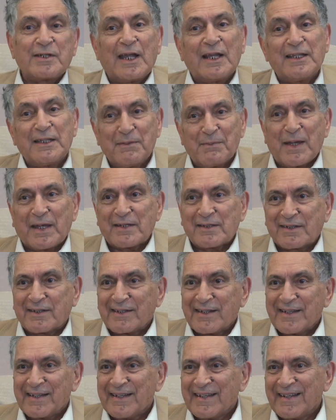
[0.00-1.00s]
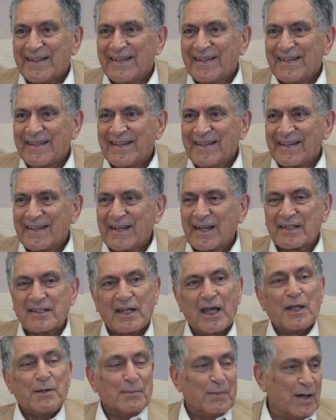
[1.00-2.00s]
and the master gets
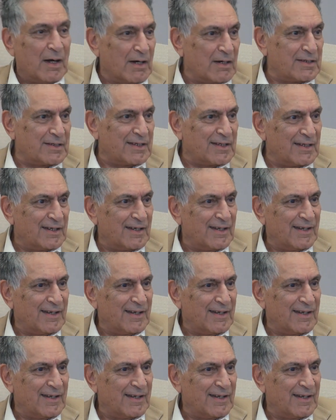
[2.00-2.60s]
high marks.